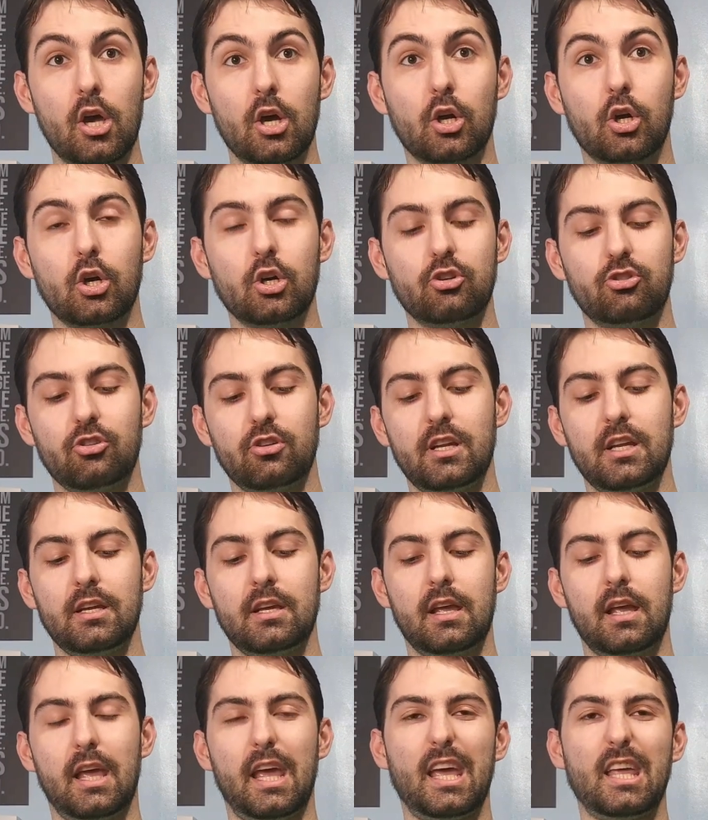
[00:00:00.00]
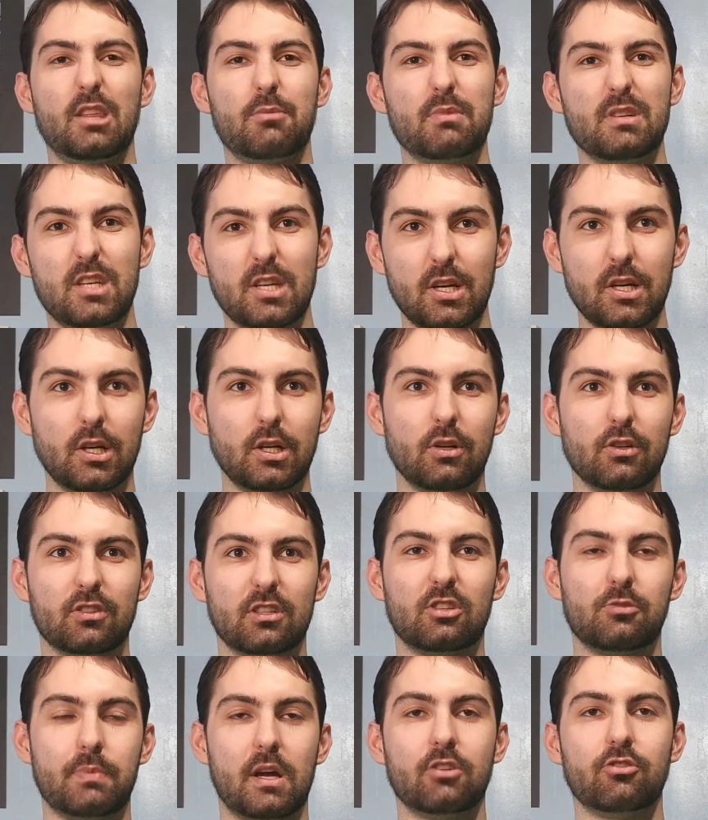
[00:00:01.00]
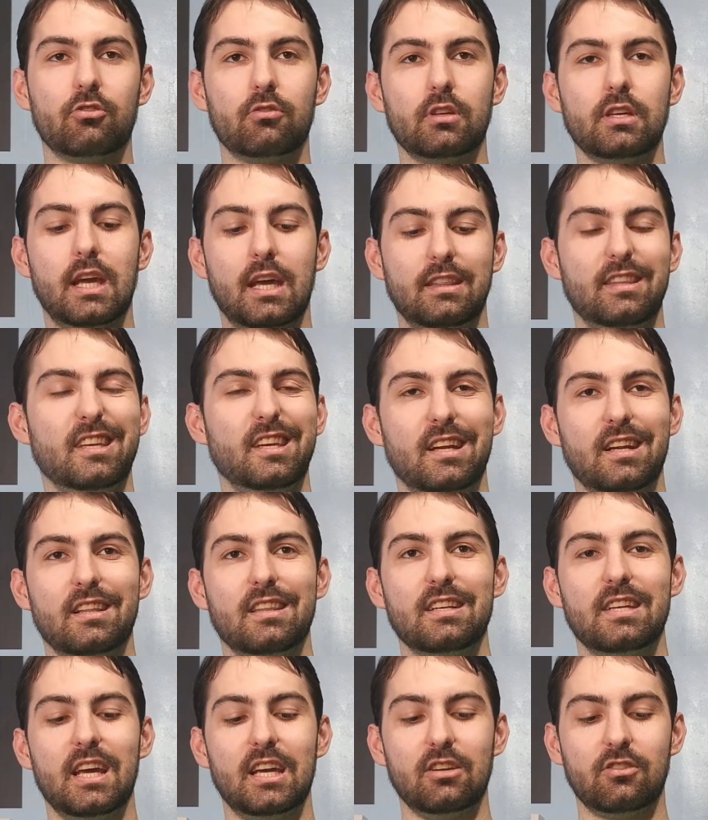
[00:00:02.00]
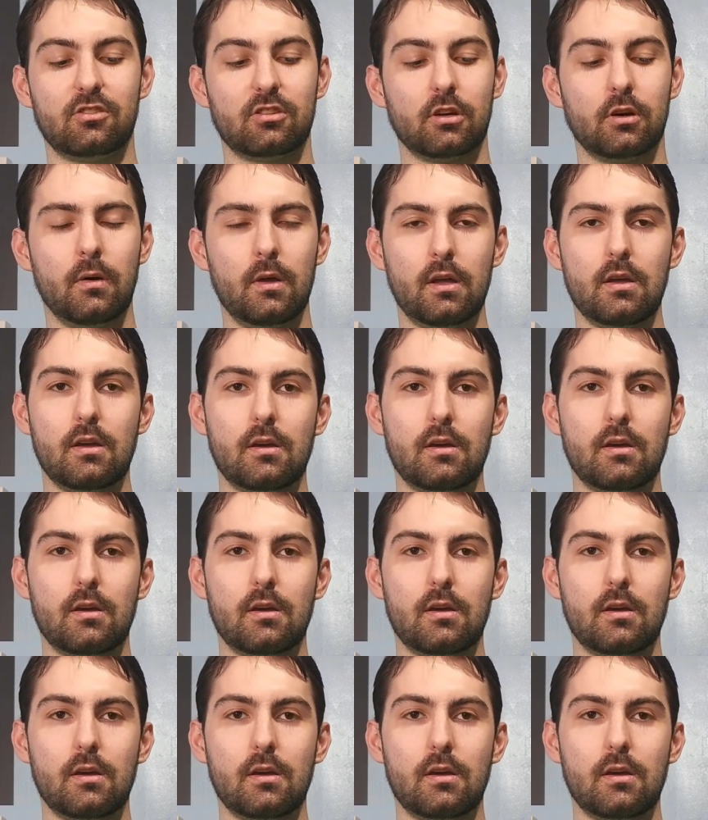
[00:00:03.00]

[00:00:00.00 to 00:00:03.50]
cushioning, and the materials, especially at the end of the day. So